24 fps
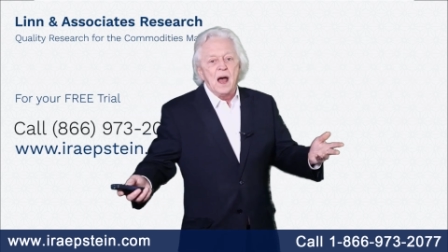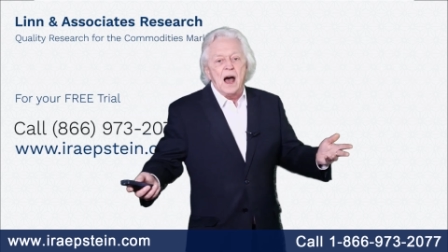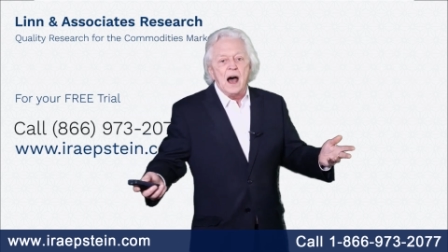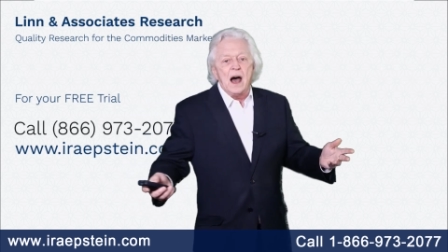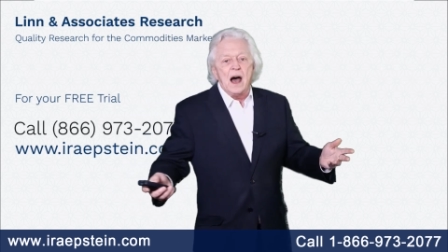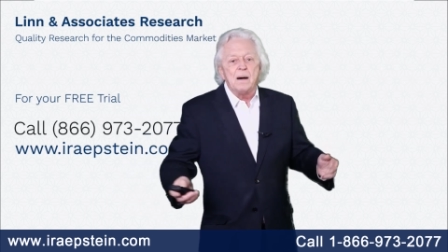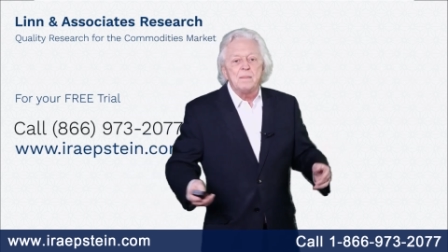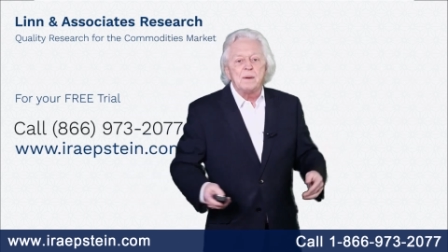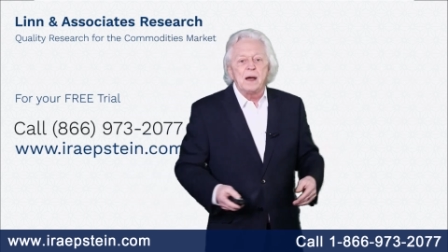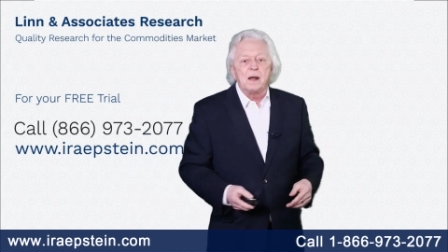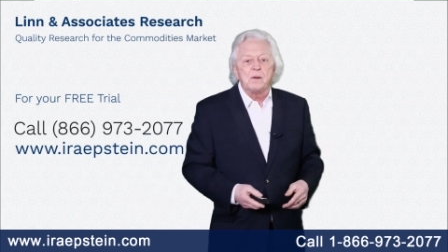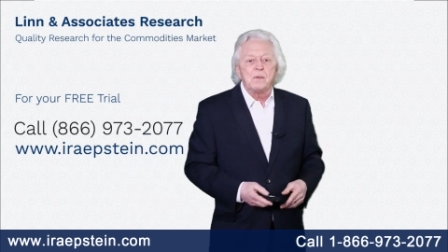
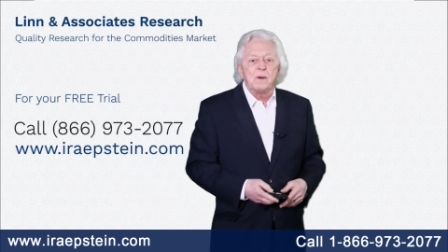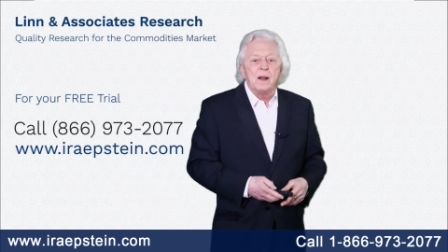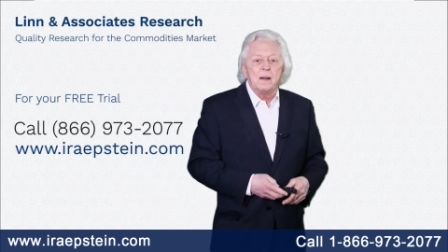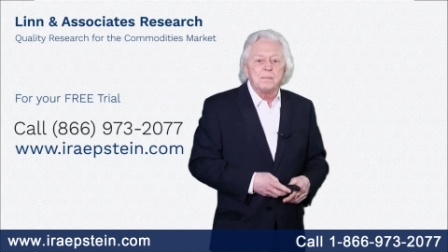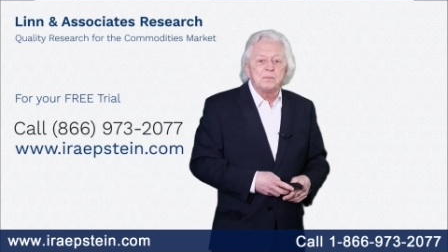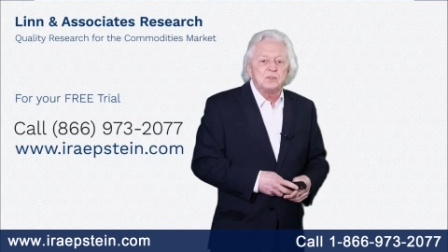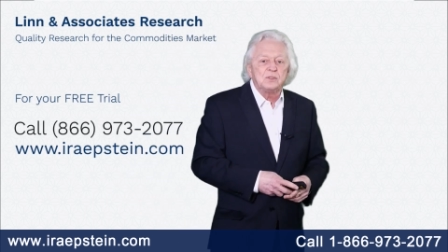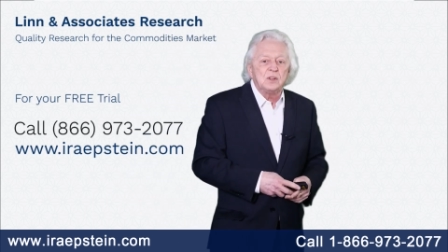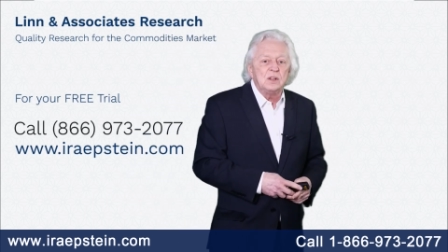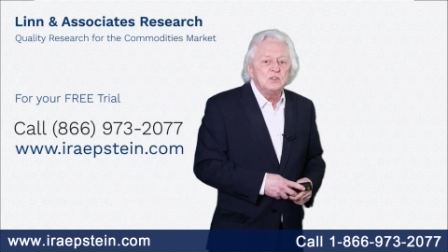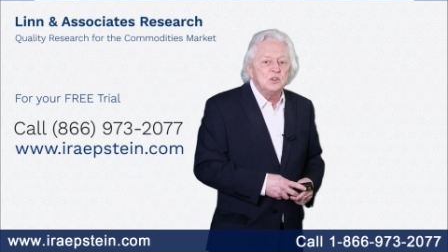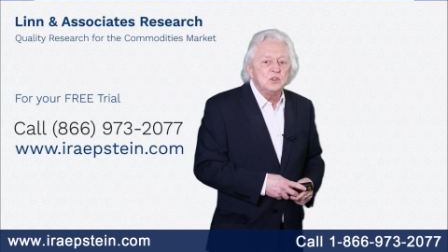I'm Ira
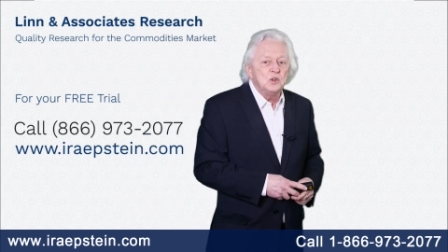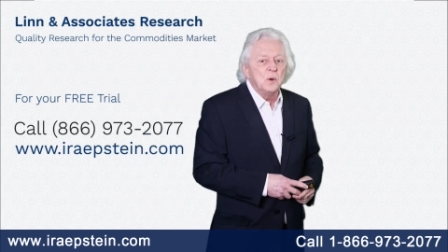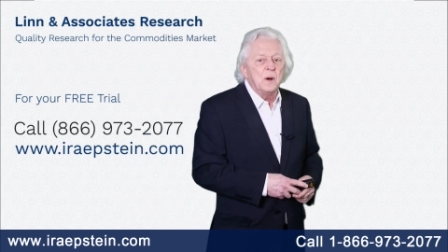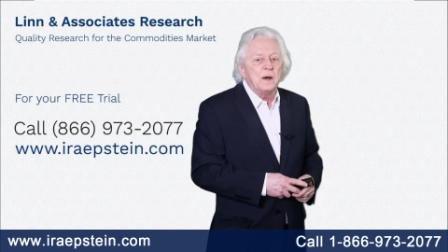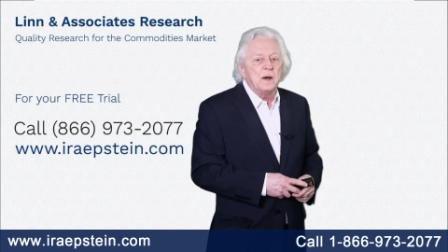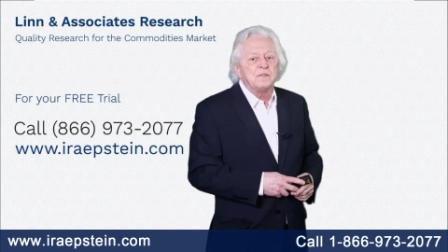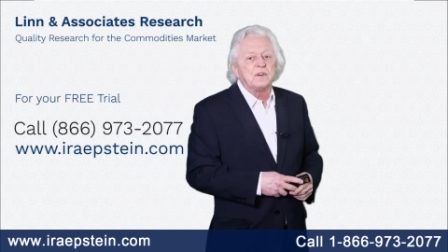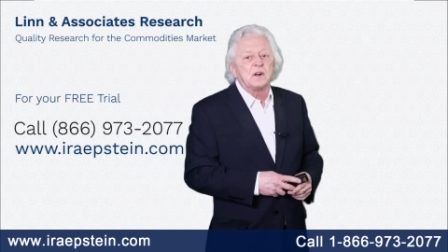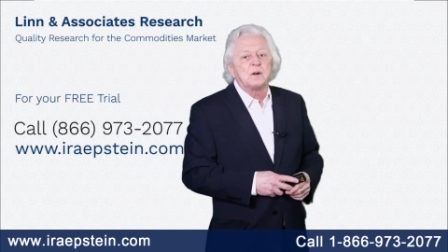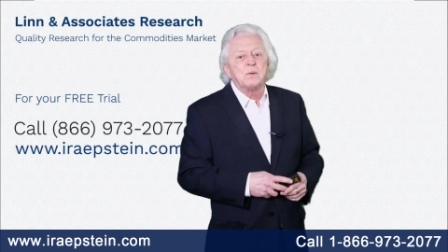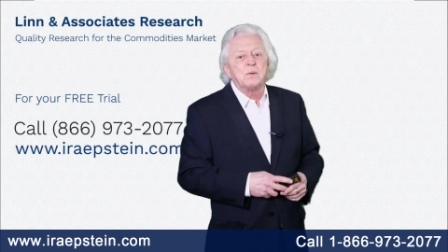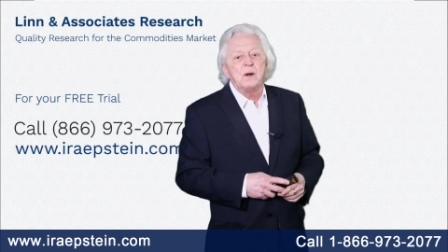Epstein. You
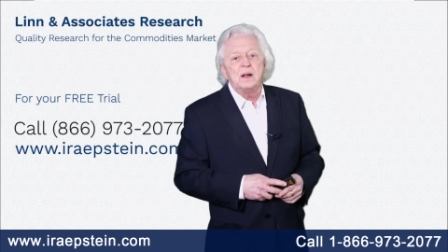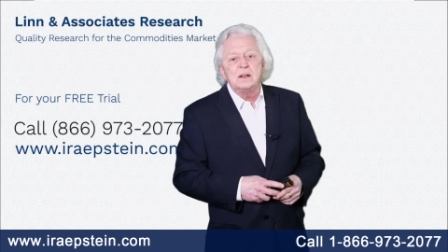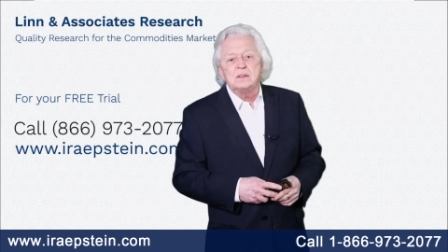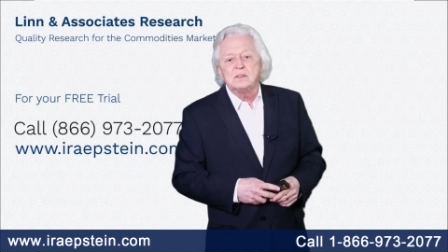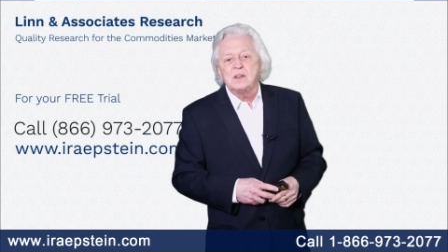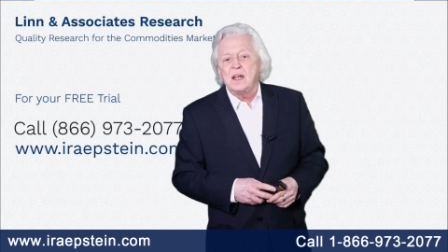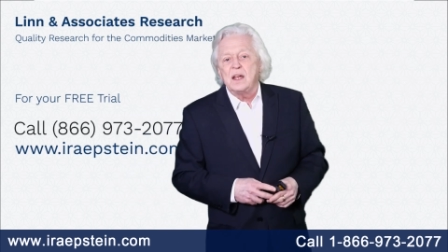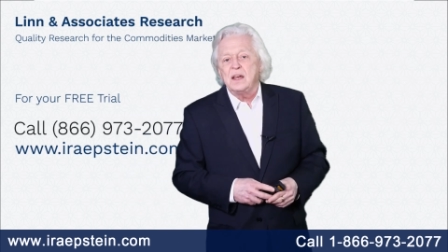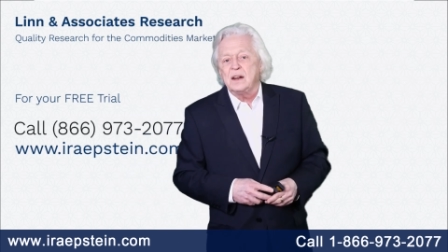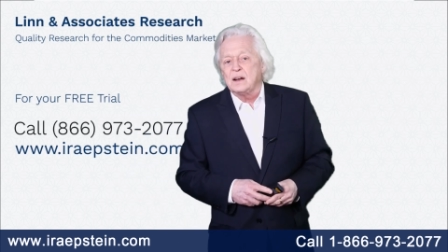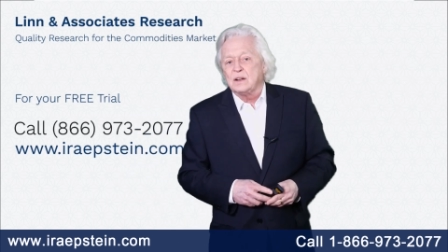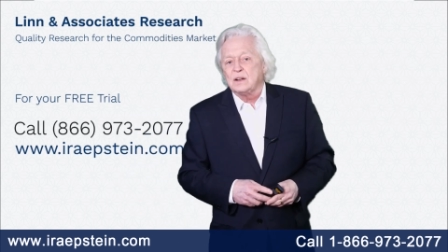have a great
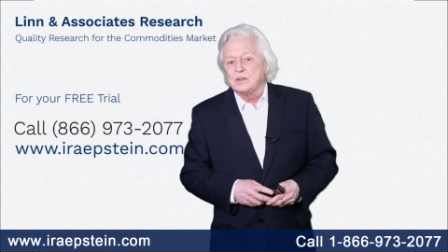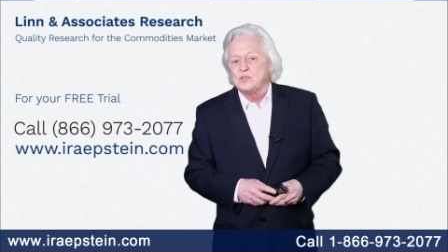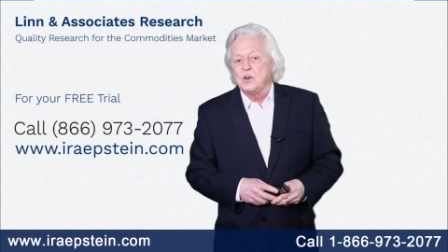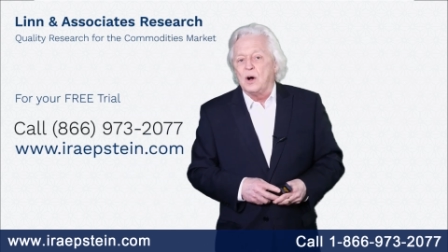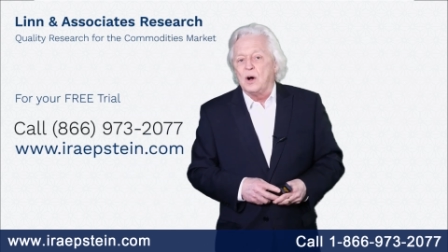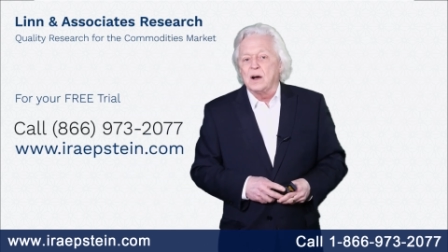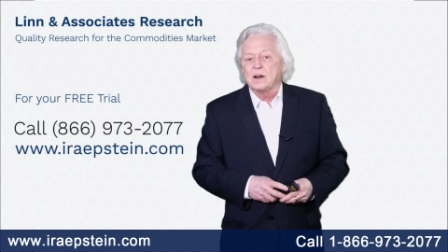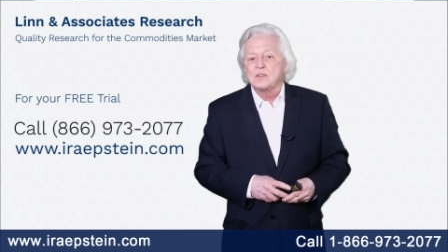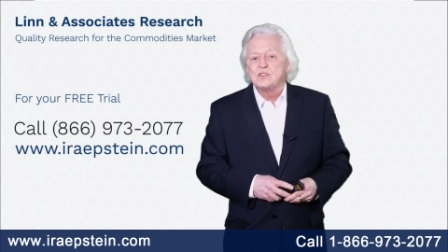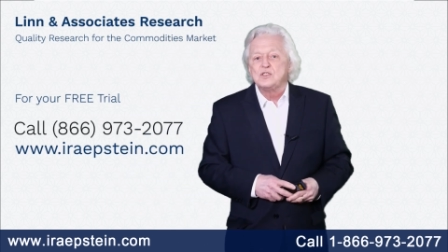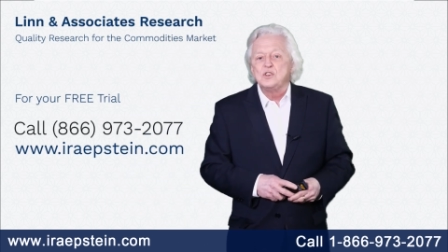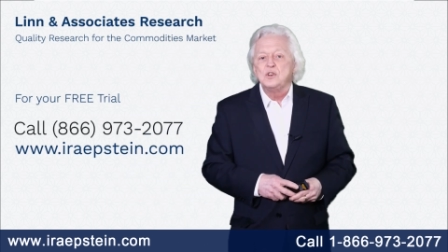day, and I'll
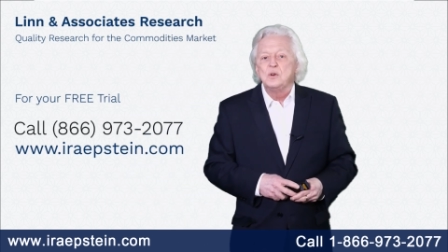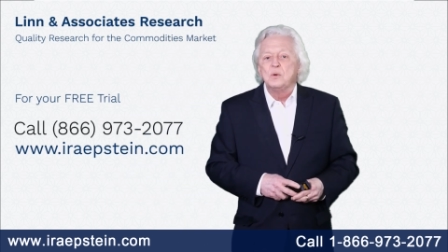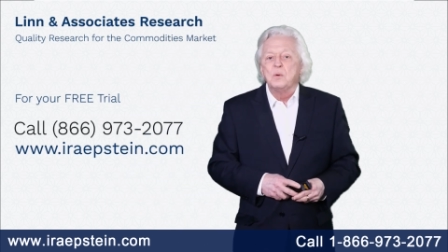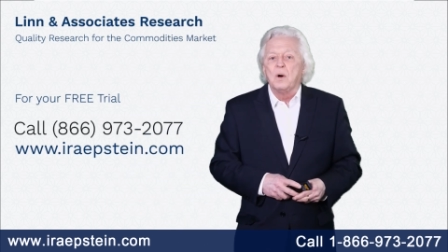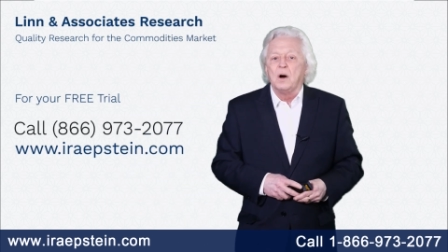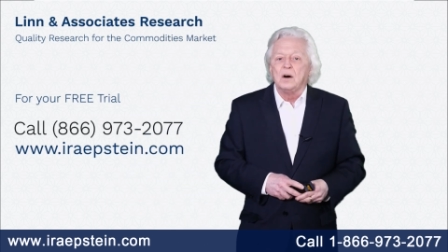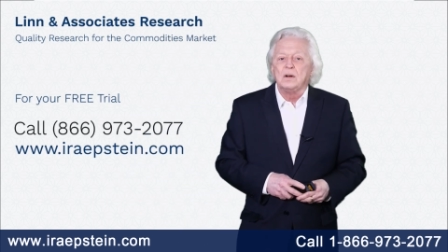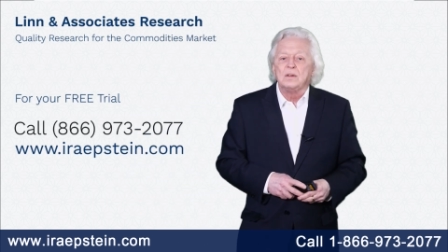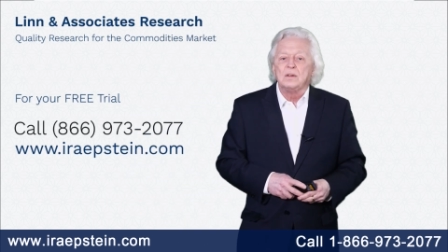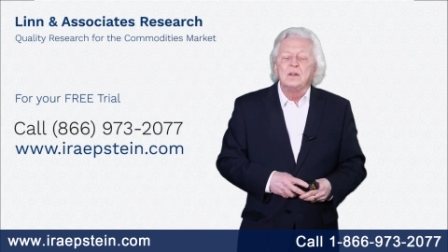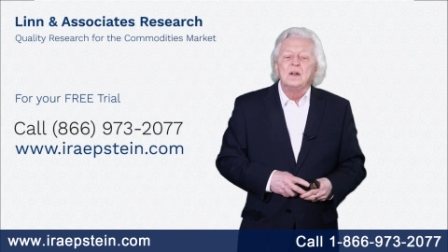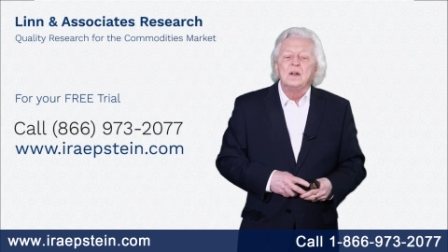talk to you
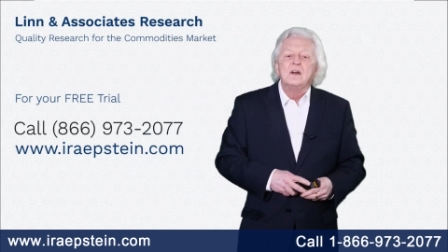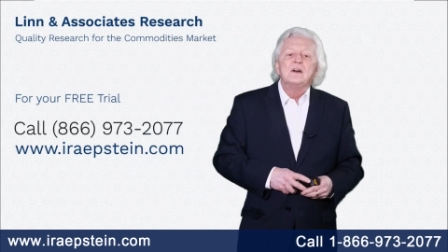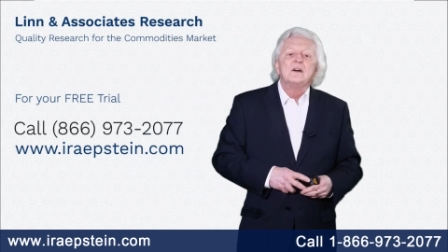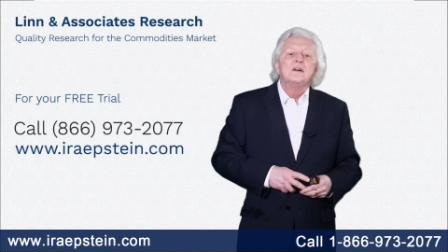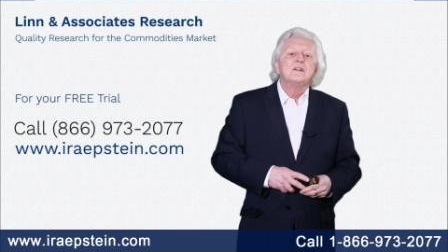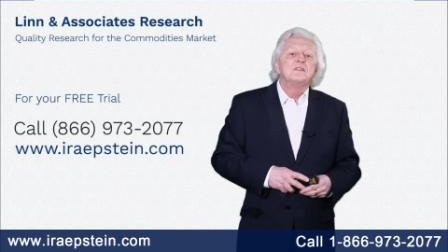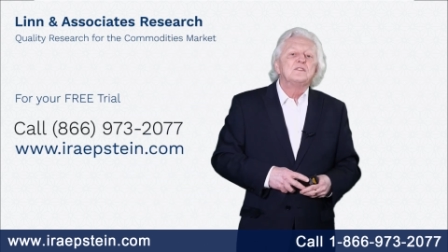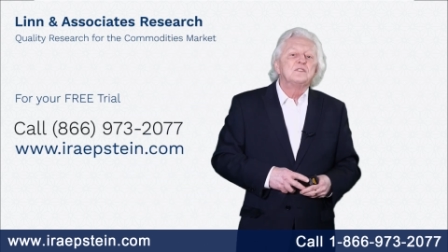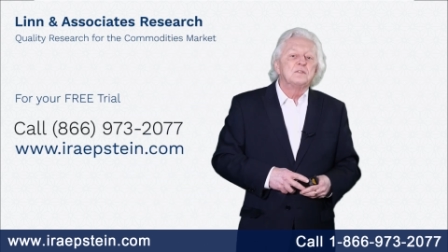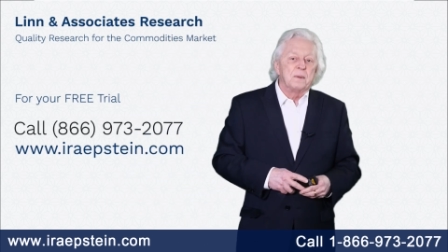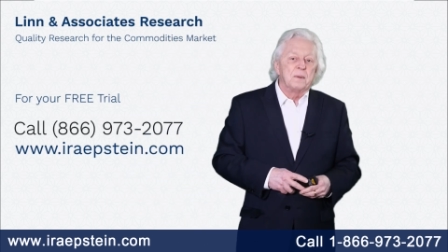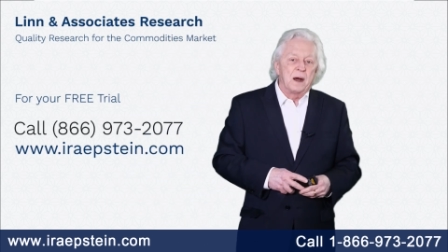all
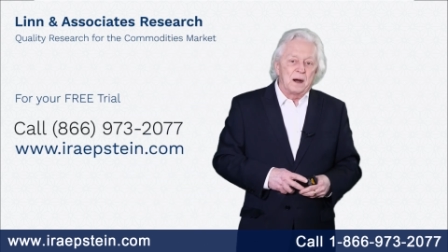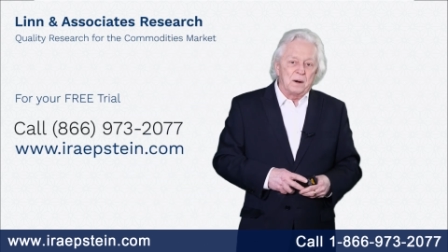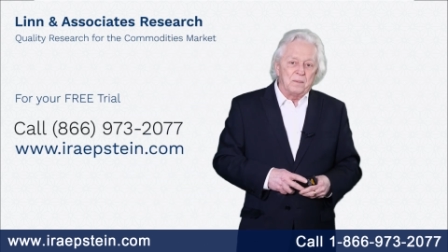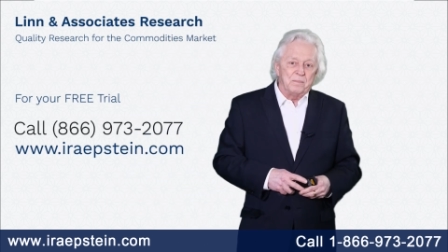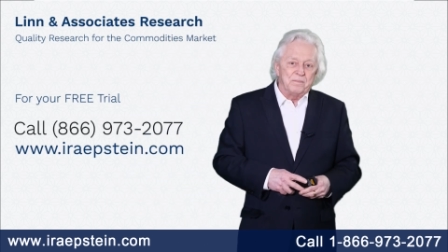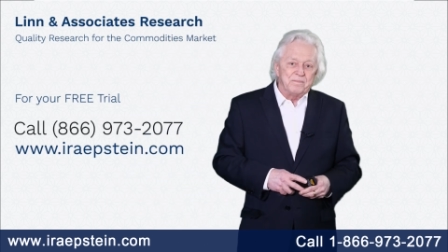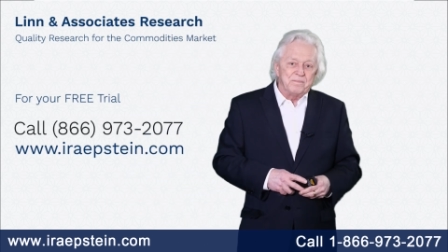tomorrow.